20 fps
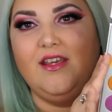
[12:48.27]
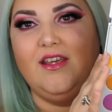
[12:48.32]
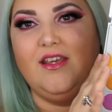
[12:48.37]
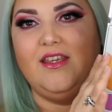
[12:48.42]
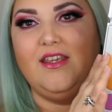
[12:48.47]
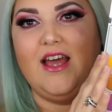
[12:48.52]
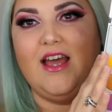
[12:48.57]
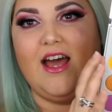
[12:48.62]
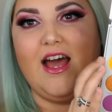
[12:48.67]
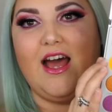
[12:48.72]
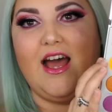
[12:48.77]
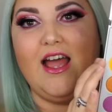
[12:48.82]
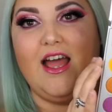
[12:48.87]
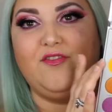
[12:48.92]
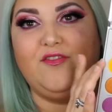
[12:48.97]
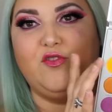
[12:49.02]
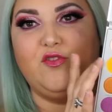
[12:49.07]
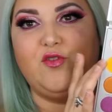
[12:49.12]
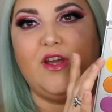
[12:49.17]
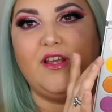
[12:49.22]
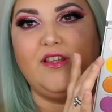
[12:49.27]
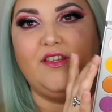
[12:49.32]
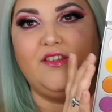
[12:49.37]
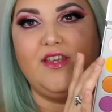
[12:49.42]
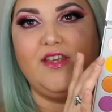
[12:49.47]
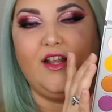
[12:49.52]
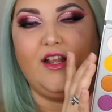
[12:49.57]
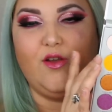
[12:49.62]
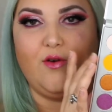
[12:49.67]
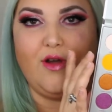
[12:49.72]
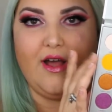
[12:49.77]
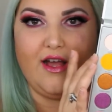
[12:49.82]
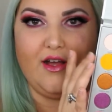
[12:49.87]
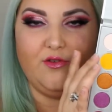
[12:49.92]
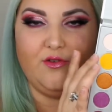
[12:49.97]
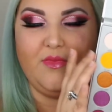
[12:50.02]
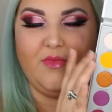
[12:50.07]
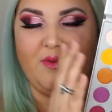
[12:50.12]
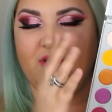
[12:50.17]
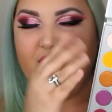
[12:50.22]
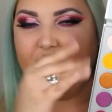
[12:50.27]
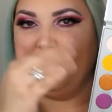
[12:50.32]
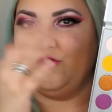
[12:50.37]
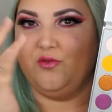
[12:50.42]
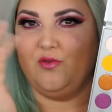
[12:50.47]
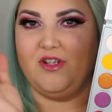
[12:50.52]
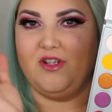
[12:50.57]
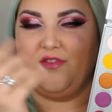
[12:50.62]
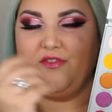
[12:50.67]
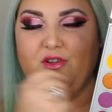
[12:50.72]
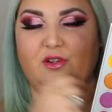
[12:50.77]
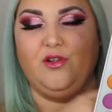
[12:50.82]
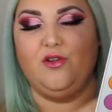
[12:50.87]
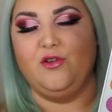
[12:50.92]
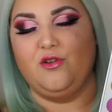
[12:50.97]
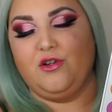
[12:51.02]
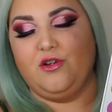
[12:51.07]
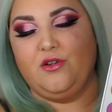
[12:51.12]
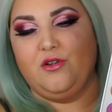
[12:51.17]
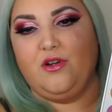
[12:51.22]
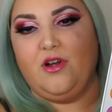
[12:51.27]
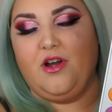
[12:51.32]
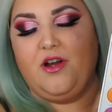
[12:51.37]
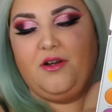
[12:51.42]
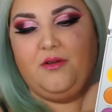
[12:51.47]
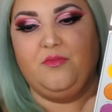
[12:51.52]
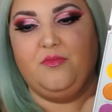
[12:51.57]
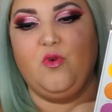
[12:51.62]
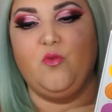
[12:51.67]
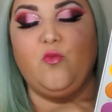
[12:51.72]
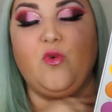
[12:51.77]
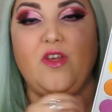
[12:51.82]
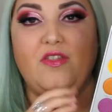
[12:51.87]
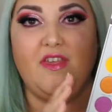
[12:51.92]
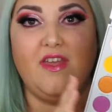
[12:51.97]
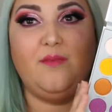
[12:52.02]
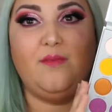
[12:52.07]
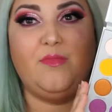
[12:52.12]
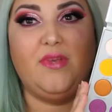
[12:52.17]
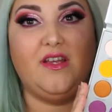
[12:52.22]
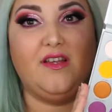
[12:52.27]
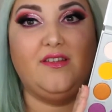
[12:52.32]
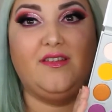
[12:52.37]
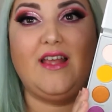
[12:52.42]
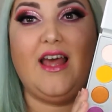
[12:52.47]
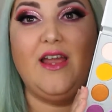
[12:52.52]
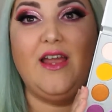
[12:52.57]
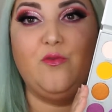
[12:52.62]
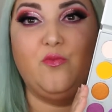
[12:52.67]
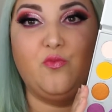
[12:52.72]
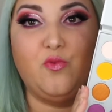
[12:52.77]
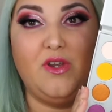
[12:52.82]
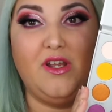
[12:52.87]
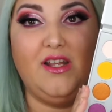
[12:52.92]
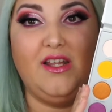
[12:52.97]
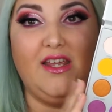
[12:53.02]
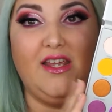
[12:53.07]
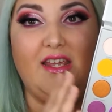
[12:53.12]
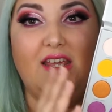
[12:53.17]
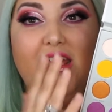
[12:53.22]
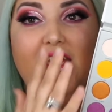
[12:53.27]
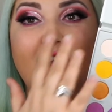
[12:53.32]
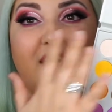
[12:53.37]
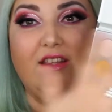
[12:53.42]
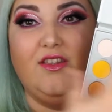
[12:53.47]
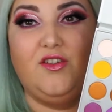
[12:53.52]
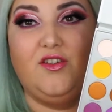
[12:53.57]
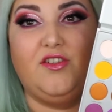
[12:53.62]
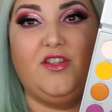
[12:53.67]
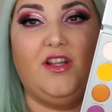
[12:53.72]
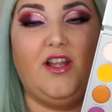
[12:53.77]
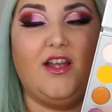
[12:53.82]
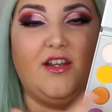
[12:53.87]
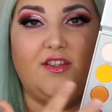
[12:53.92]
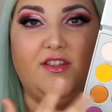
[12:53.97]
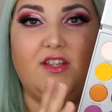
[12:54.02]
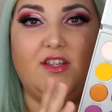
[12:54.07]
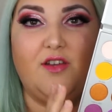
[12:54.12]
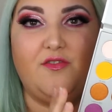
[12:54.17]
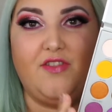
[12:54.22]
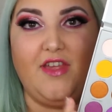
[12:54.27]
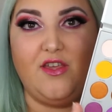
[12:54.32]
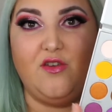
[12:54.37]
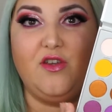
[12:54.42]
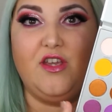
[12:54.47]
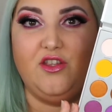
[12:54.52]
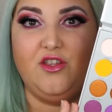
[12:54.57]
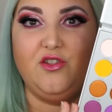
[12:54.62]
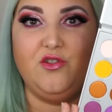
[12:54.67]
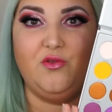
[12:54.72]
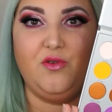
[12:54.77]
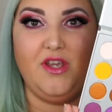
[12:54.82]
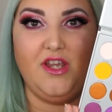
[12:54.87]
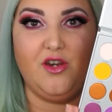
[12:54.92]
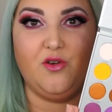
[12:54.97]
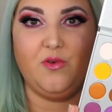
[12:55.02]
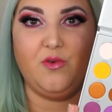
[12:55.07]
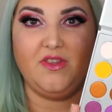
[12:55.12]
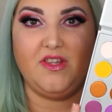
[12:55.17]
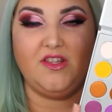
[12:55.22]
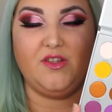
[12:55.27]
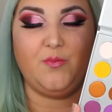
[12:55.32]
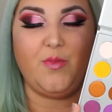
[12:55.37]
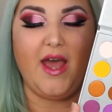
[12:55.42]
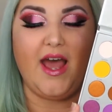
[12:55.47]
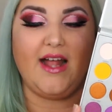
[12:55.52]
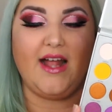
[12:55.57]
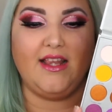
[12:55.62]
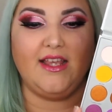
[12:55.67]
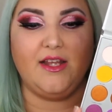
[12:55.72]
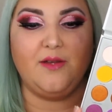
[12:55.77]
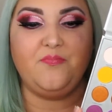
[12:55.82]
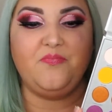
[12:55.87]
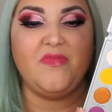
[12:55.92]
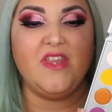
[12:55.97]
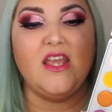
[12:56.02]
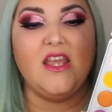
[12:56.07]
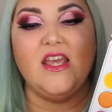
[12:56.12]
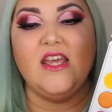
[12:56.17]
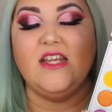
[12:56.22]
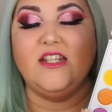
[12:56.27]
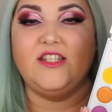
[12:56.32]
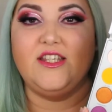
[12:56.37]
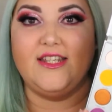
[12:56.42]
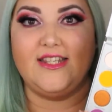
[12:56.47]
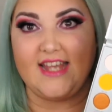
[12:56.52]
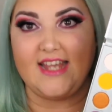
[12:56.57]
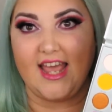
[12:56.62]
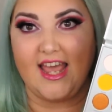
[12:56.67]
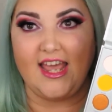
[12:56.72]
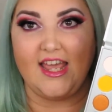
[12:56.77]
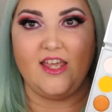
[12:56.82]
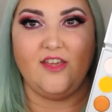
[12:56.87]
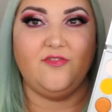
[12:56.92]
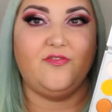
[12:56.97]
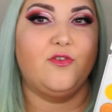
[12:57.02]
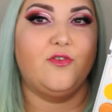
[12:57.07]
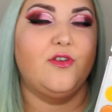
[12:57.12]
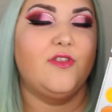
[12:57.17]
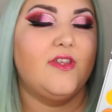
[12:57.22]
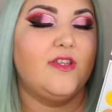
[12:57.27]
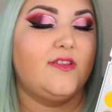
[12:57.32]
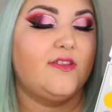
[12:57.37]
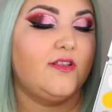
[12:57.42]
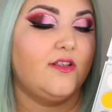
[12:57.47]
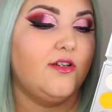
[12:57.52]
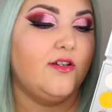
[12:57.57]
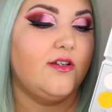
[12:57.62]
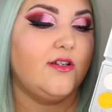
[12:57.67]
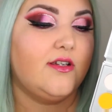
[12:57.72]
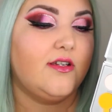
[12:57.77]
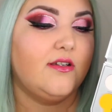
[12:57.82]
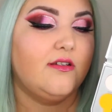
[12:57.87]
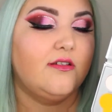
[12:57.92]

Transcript: Yeah, I have to try this yellow out. Maybe I'll do another look with it, because there's a lot of stuff that you can do here with this palette. Today, for this look,